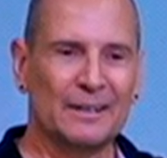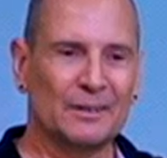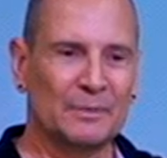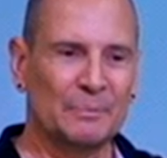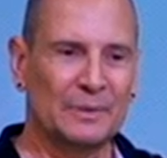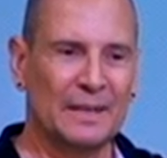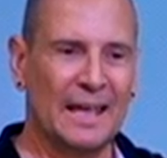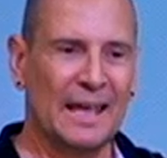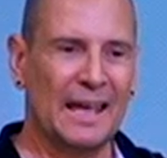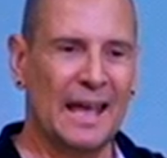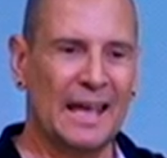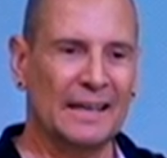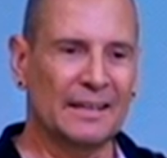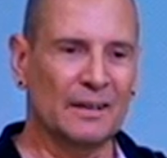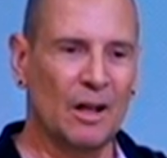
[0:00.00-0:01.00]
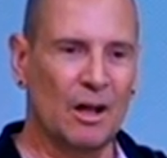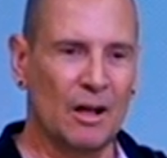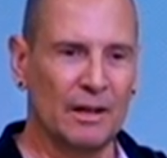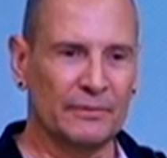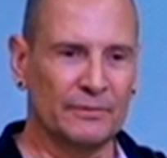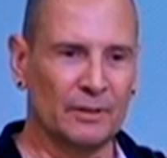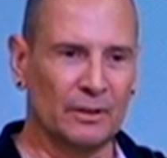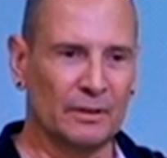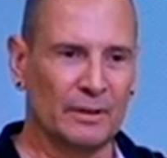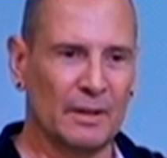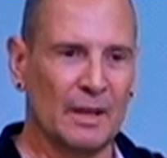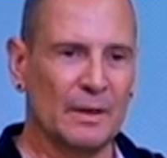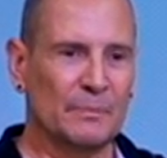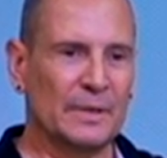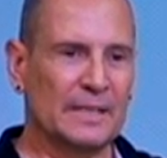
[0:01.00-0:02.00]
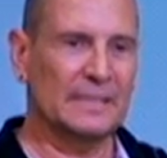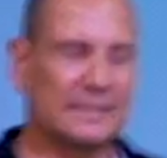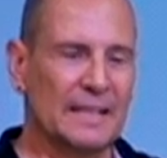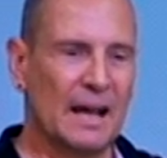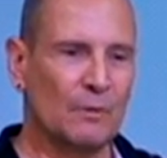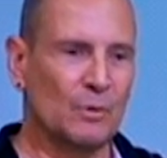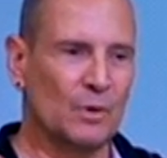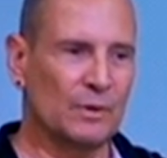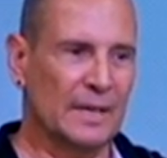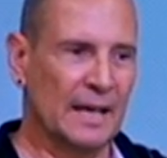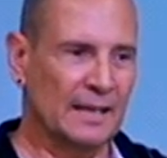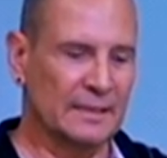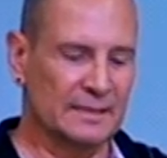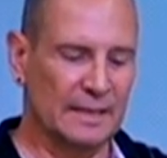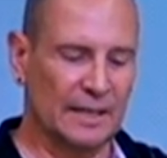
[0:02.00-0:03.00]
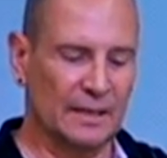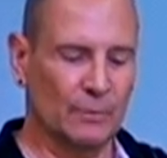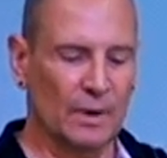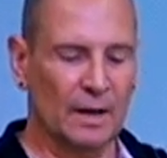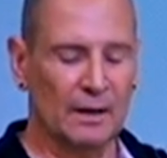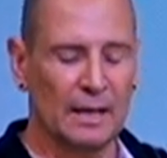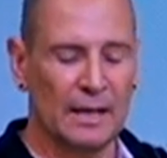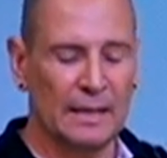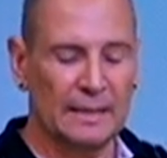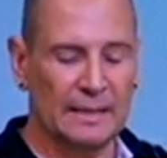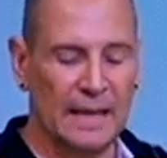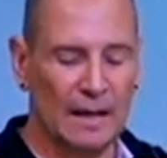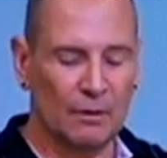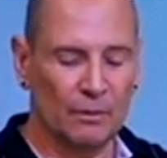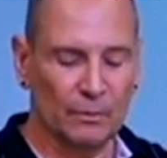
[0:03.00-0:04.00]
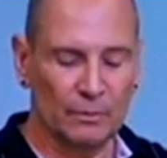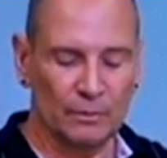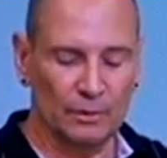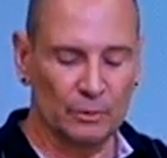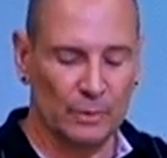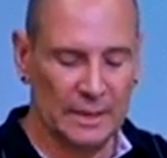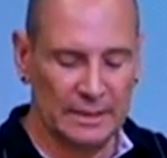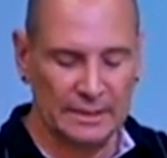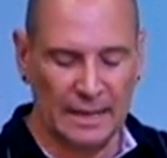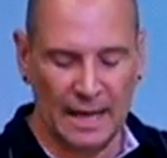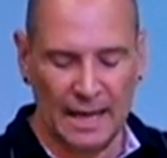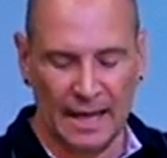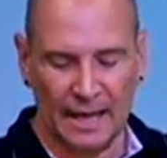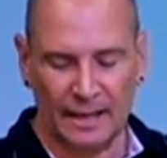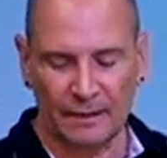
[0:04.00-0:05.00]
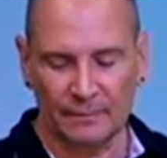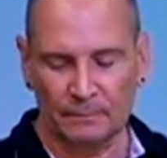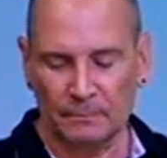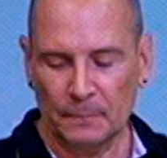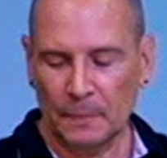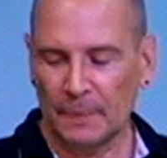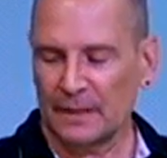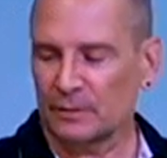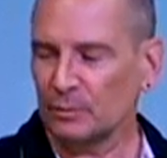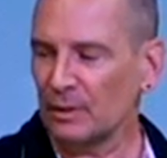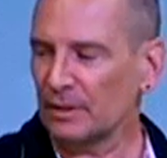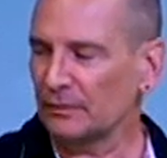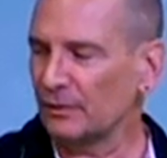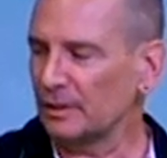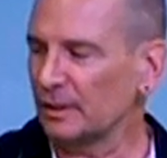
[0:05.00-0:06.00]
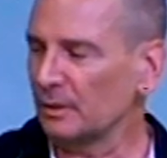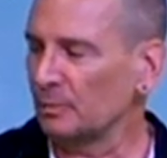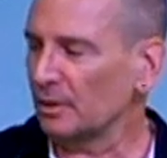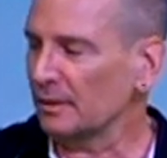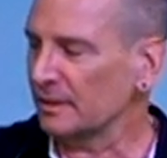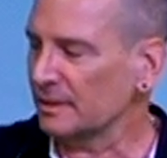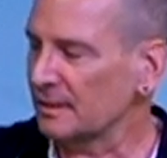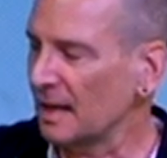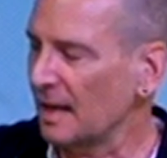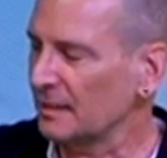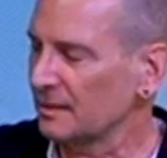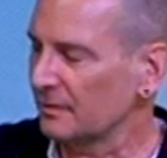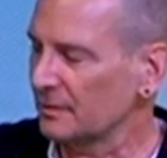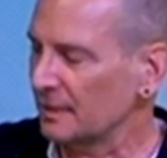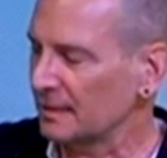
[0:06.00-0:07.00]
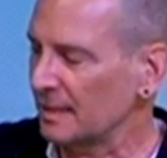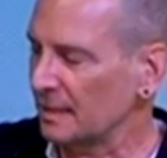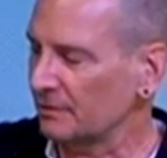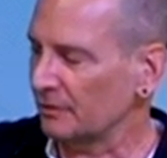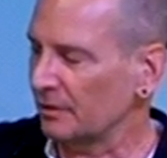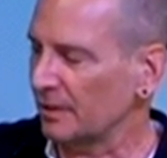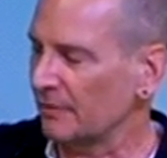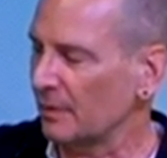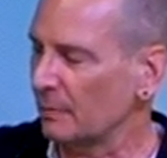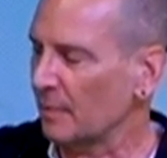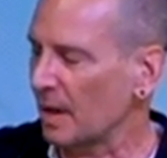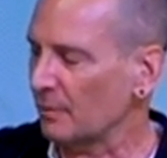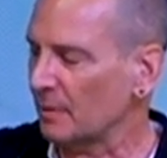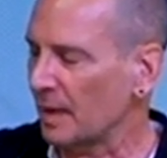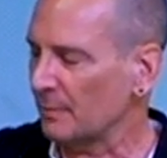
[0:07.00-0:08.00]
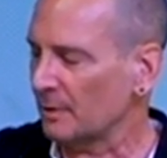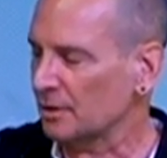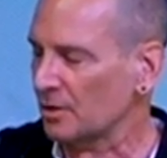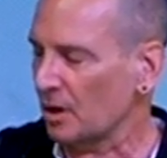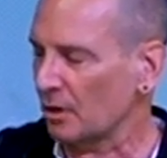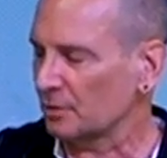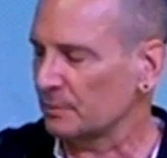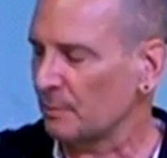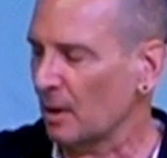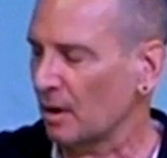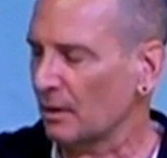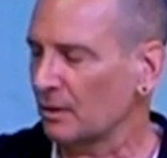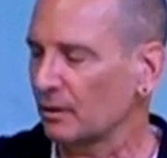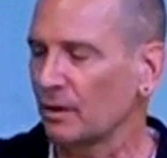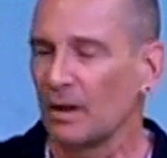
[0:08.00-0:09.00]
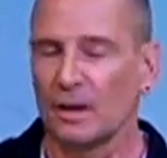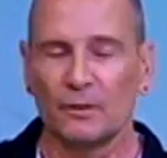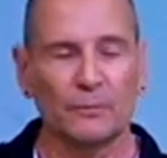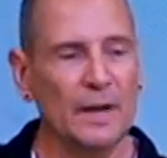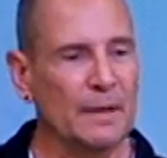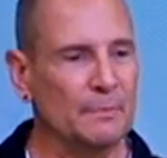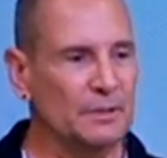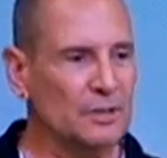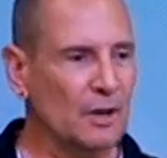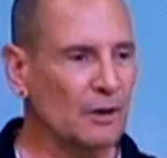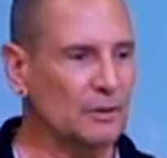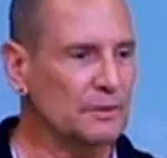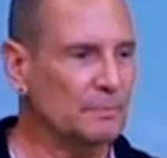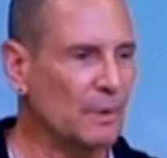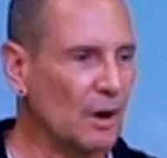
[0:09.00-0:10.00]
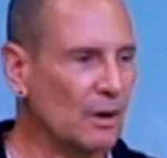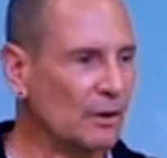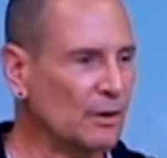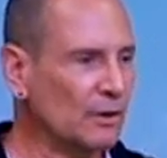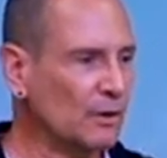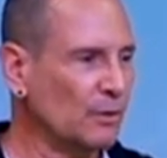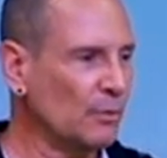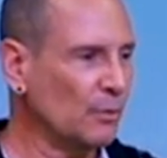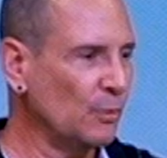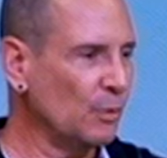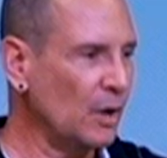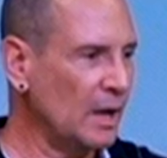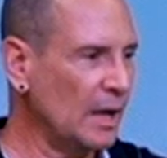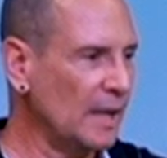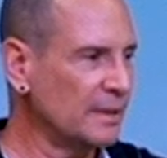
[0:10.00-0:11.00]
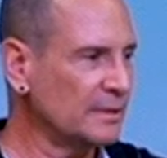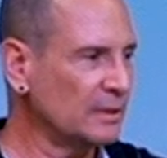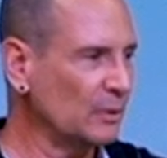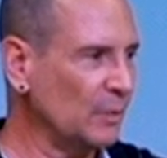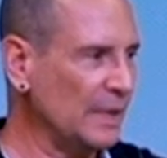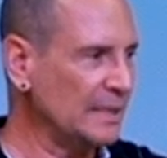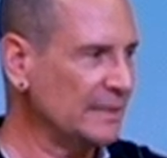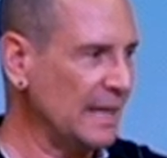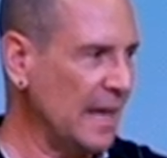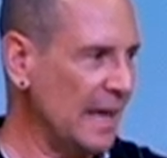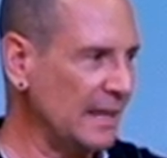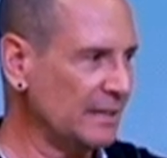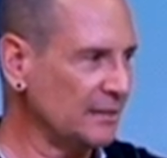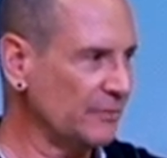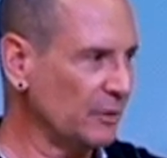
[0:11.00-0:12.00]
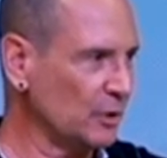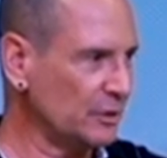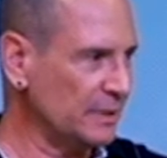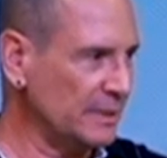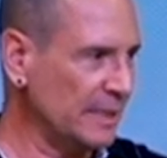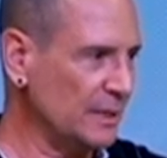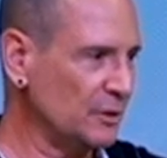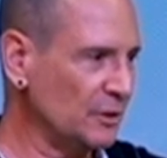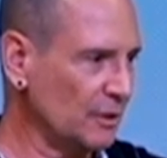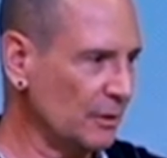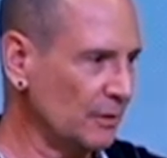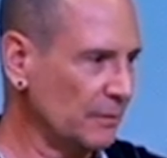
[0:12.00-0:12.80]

to play Ain't It Awful, because that won't get us anywhere. Now, Louise Hay, this wonderful little book, The Science of Successful Living by Raymond Charles Barker. Raymond Charles Barker was Louise Hay's first teacher.